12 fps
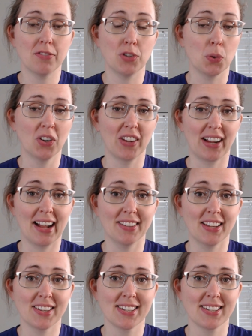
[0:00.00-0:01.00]
of noodling on
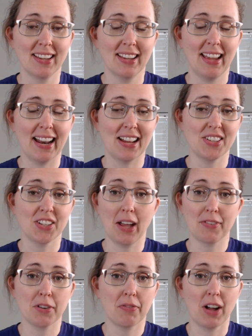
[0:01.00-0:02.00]
this. And I still
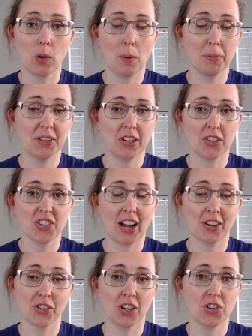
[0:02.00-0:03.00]
have to follow up with the ear
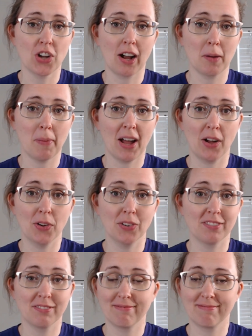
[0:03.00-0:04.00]
doctor and talk about
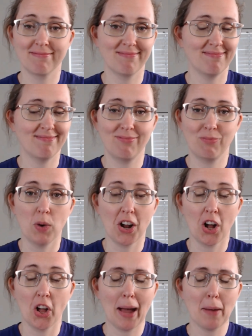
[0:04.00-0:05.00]
what
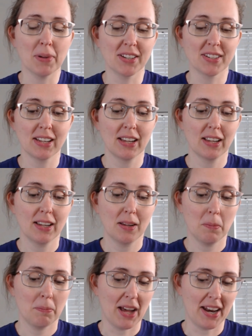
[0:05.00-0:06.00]
all happened.
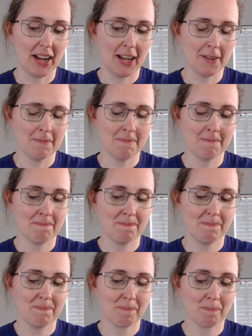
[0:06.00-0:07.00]
But, um,
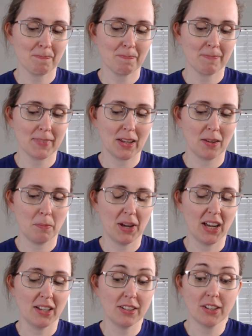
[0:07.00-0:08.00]

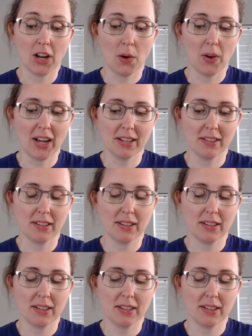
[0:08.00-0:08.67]
but, you know, I,